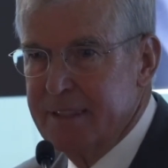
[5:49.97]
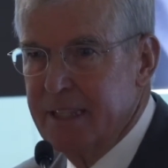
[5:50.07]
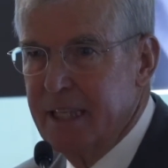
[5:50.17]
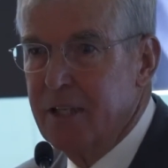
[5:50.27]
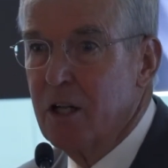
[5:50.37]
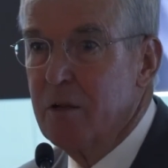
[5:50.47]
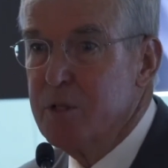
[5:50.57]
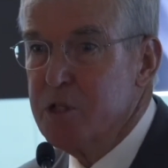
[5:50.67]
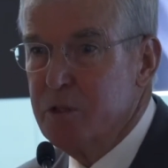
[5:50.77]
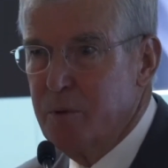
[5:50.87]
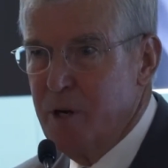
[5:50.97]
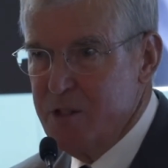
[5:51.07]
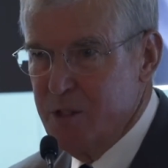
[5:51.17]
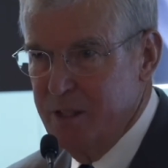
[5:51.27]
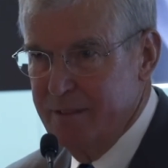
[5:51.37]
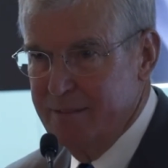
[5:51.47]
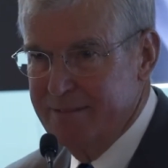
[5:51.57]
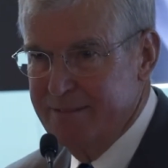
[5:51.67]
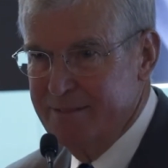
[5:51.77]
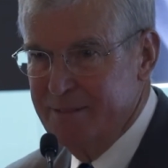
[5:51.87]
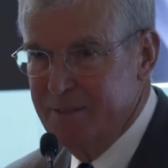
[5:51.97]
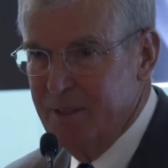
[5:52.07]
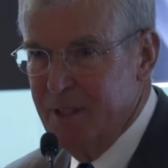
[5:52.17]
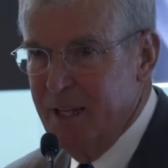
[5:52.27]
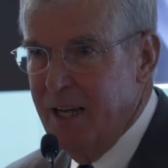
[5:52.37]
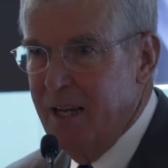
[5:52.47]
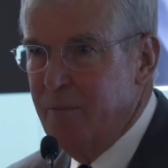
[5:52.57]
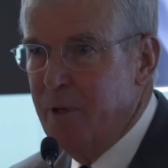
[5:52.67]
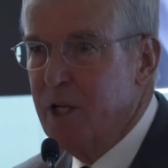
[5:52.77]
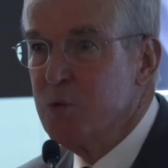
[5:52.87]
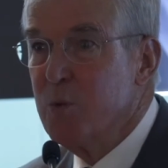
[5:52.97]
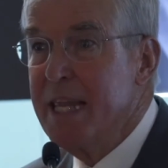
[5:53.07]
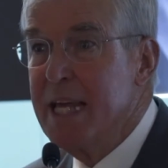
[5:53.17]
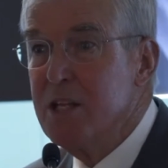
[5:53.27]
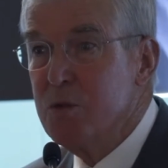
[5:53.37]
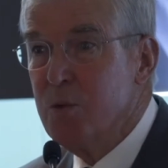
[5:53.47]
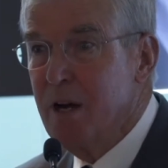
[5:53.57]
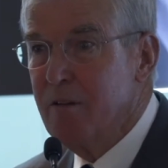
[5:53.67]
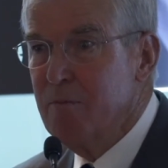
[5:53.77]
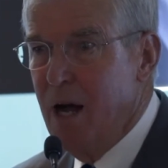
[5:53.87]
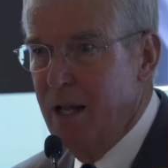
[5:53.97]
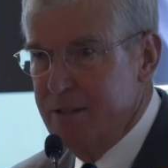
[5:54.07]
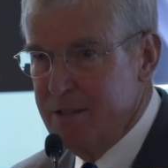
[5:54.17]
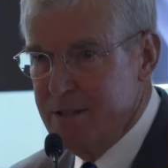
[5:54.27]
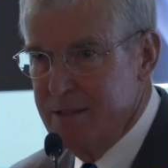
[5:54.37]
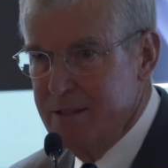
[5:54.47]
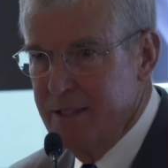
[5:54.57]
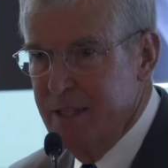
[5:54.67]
They call him Mr. President. Because within 12 months,